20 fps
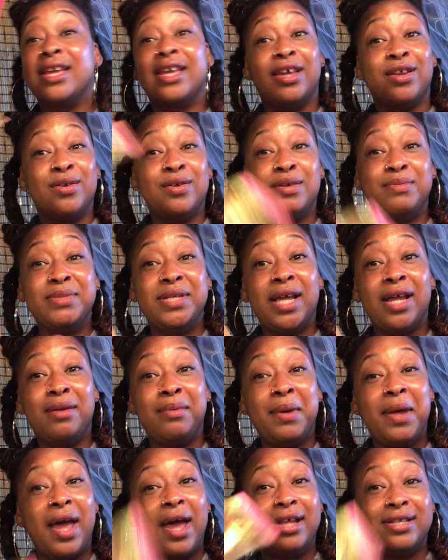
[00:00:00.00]
Get on them dating,
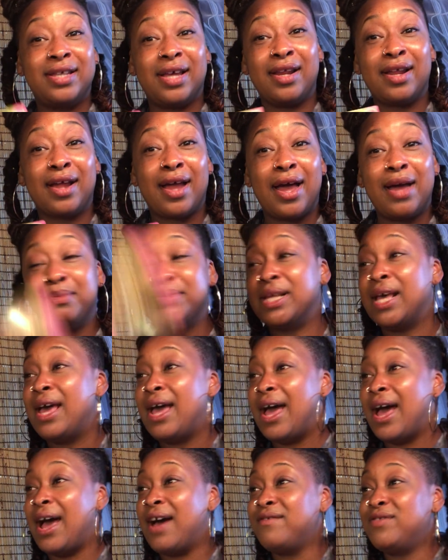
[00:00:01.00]
uh, dating apps.
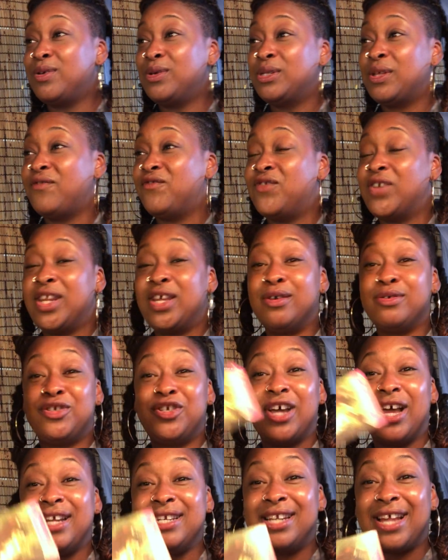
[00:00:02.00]
Have those video
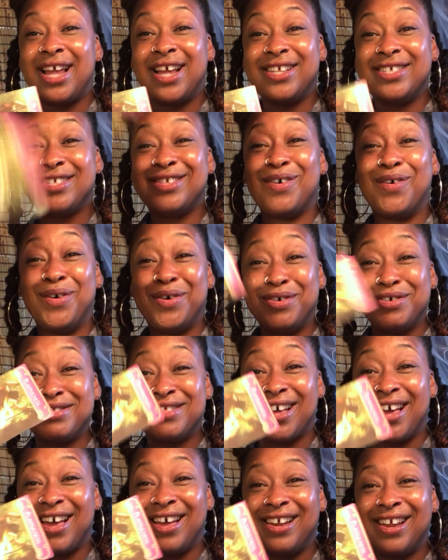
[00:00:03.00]
chat dates, all
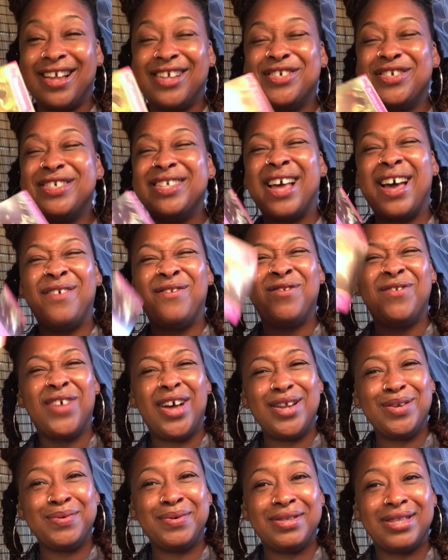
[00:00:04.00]
that. And just have
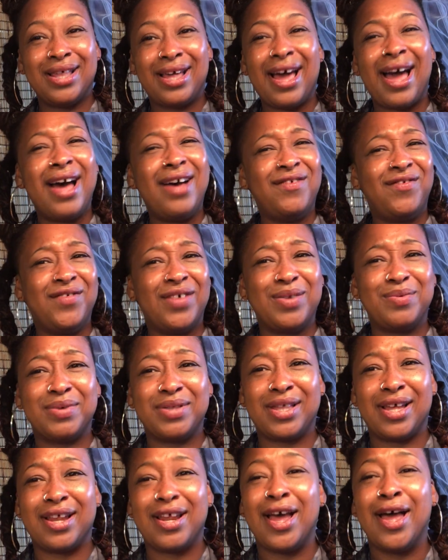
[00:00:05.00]
fun with it. Have fun
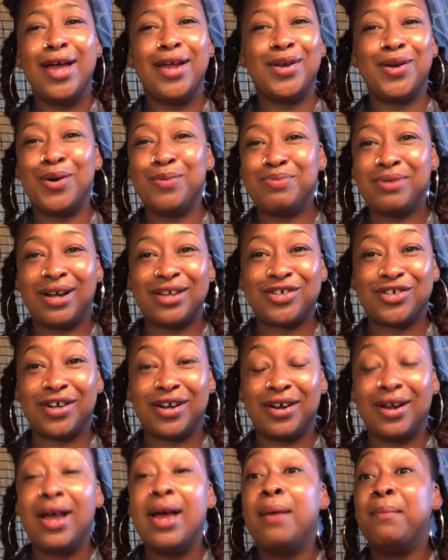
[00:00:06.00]
with it. No
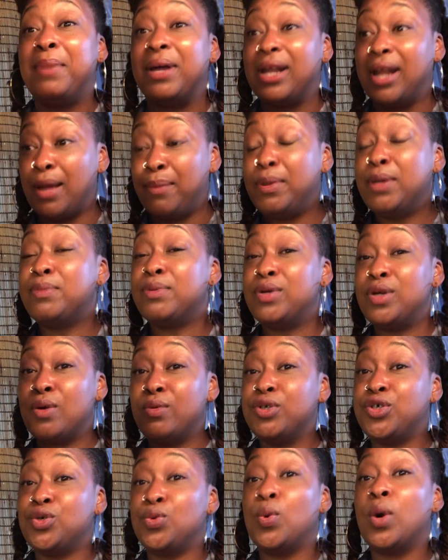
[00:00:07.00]
pressure. But let people
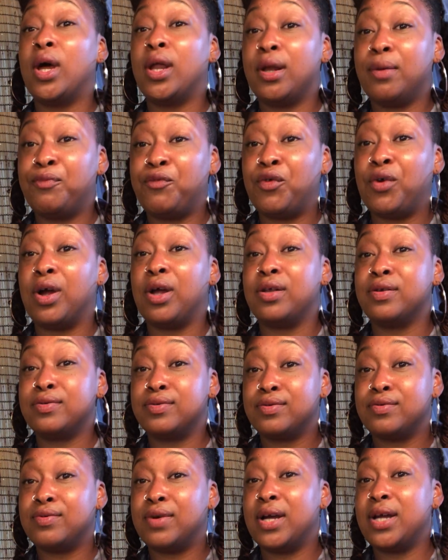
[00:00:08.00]
know what you want up front,
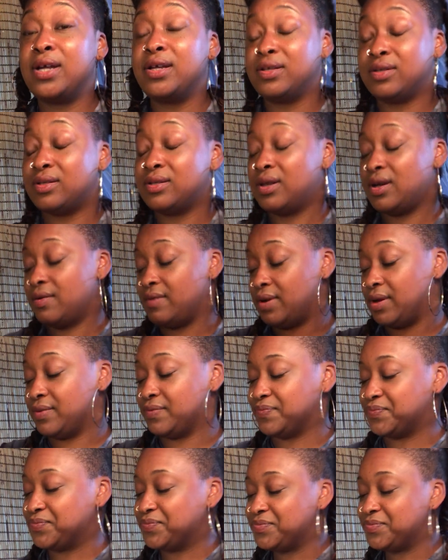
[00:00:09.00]
right? All right.